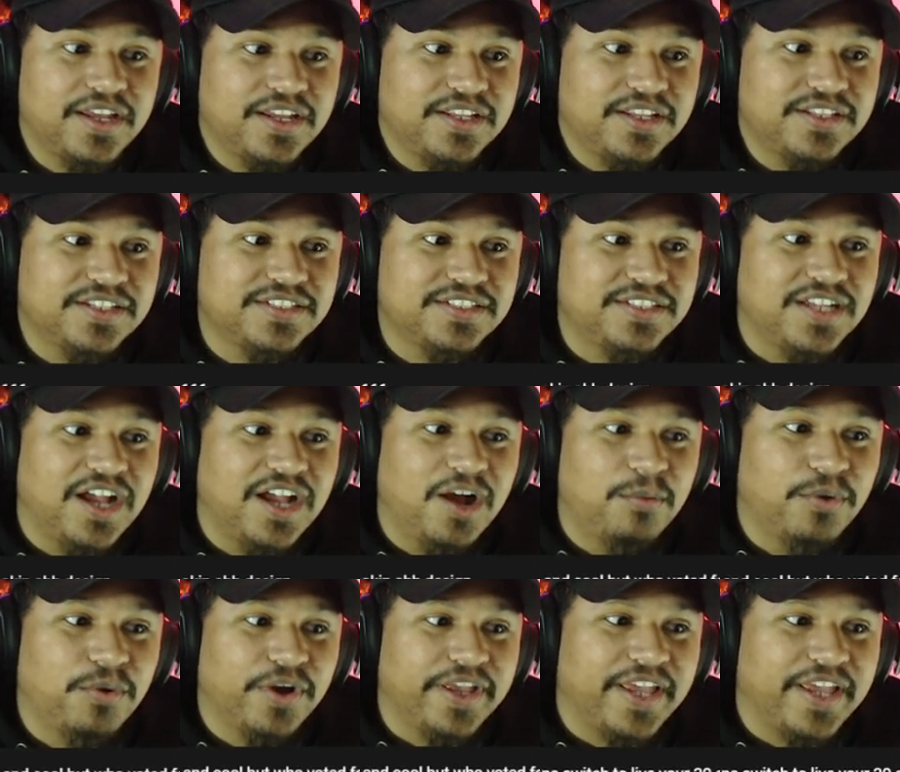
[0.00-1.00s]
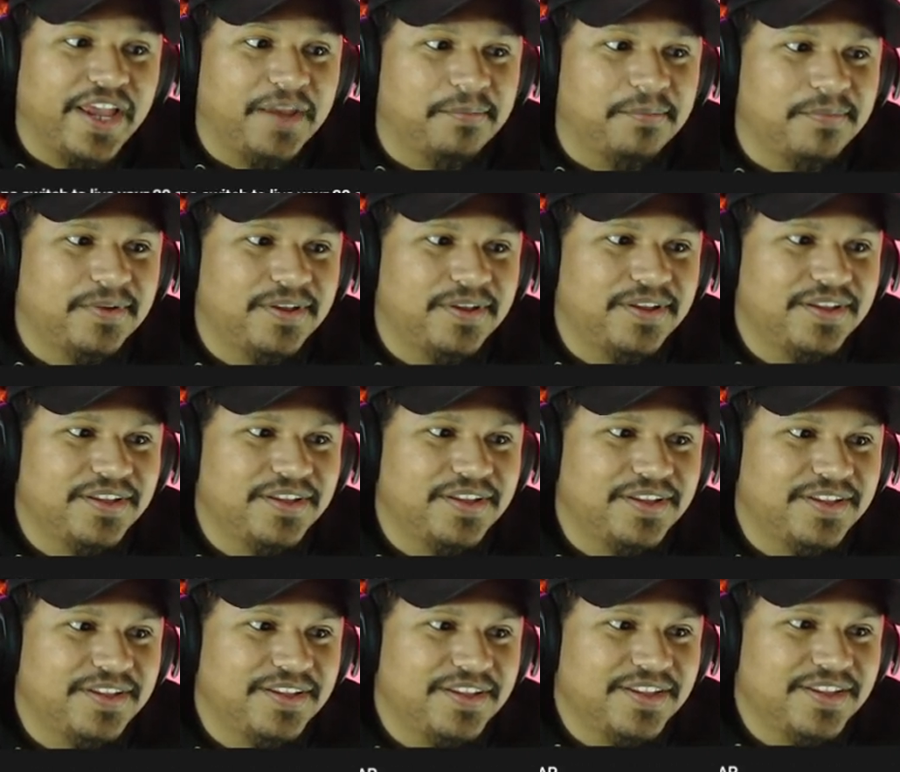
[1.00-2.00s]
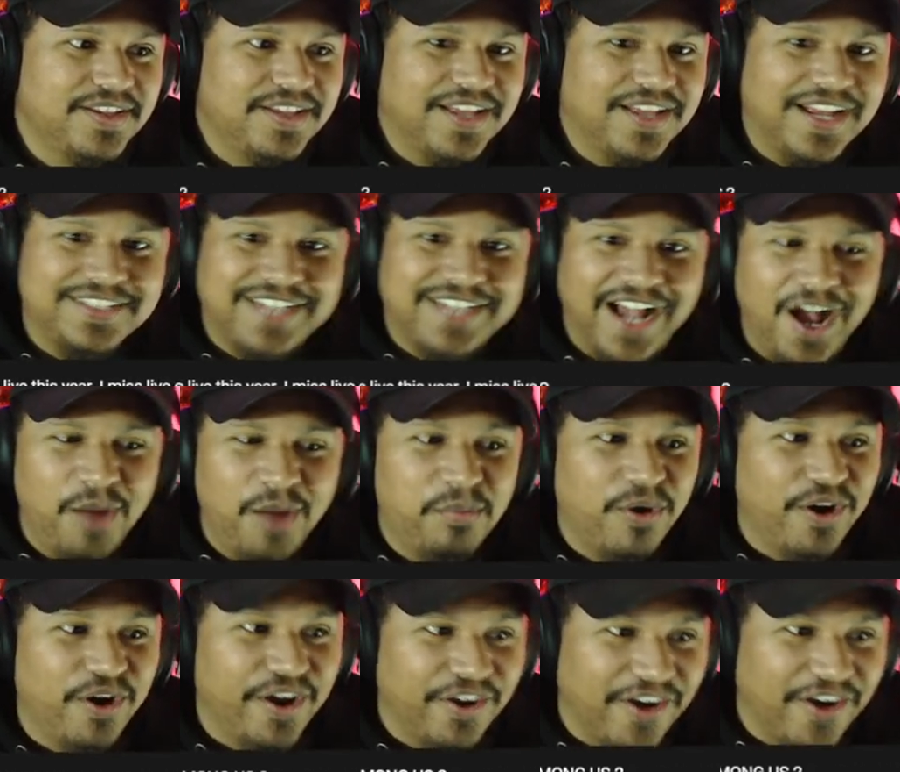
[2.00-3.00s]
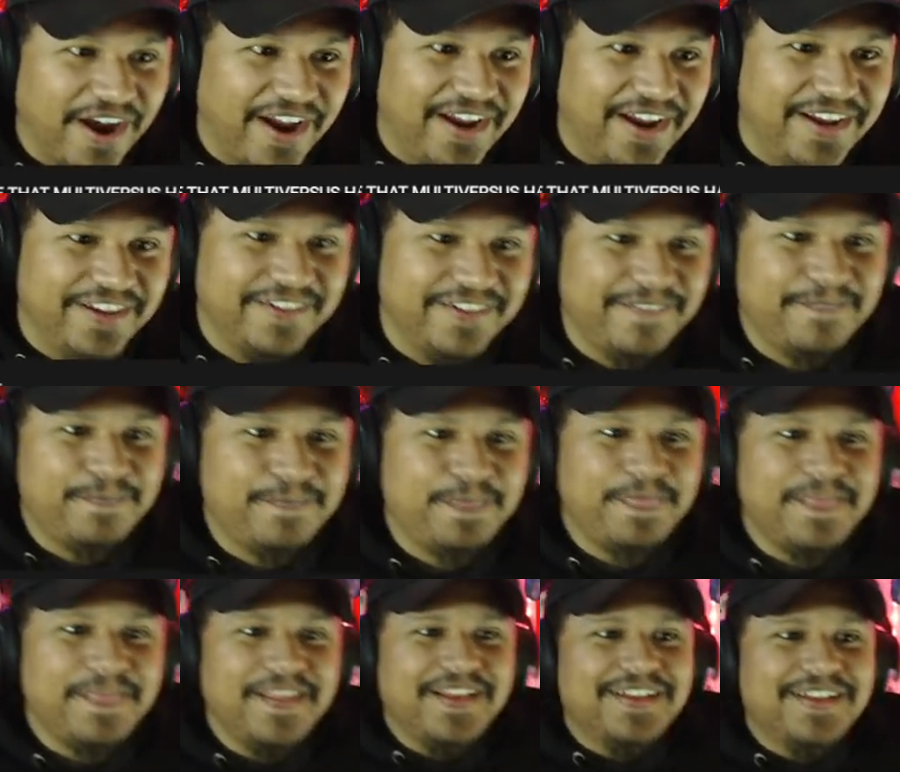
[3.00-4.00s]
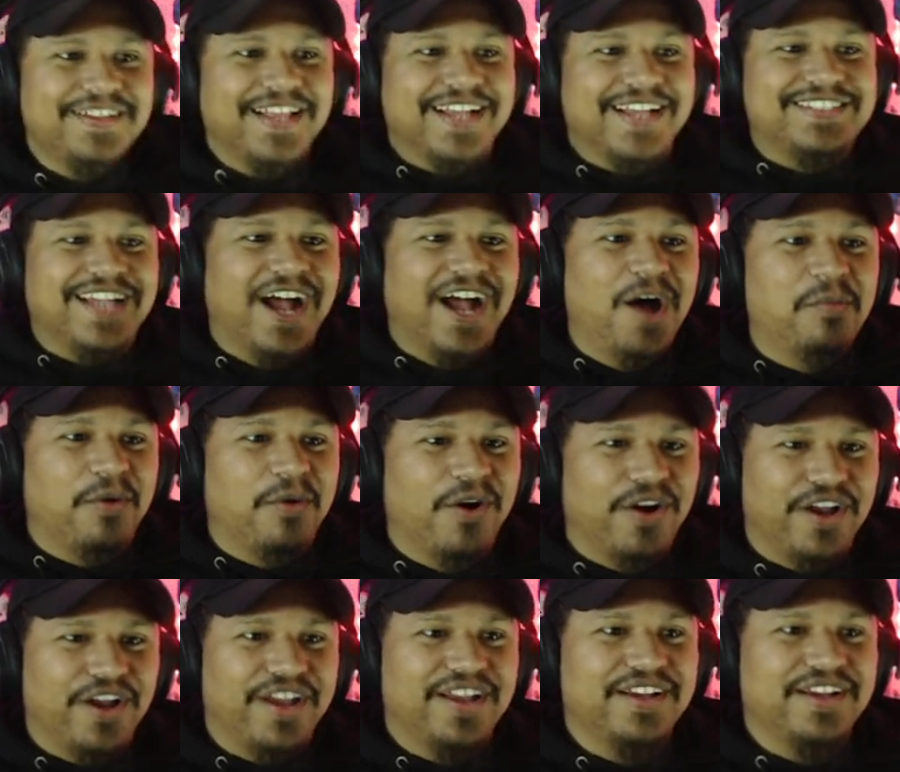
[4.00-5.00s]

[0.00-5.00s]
This is a Hellboy game. That's Hellboy, right? That's Hellboy.